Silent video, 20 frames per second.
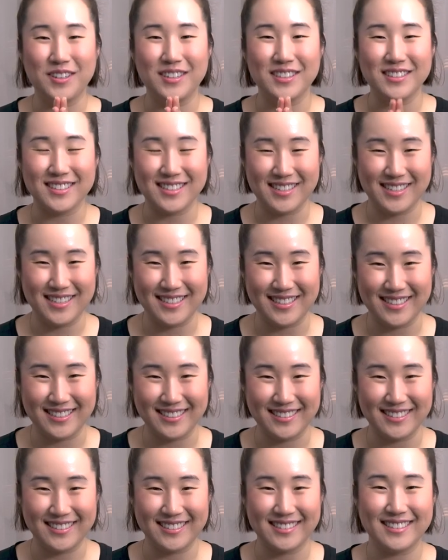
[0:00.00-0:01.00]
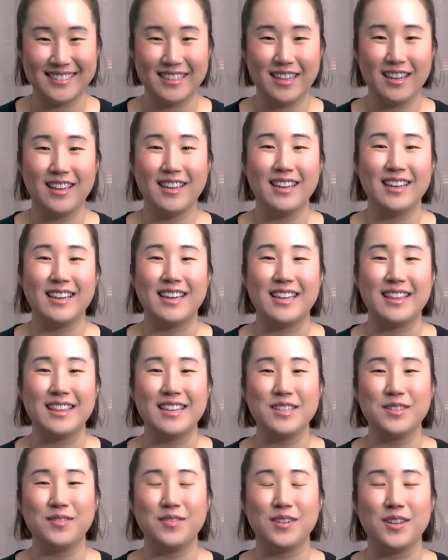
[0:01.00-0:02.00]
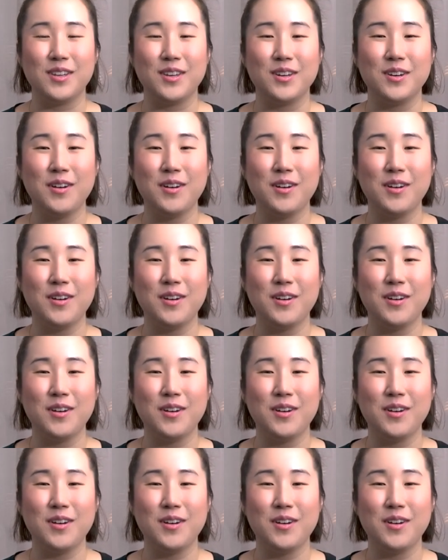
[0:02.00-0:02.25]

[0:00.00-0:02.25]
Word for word: Earth citizens! In this video,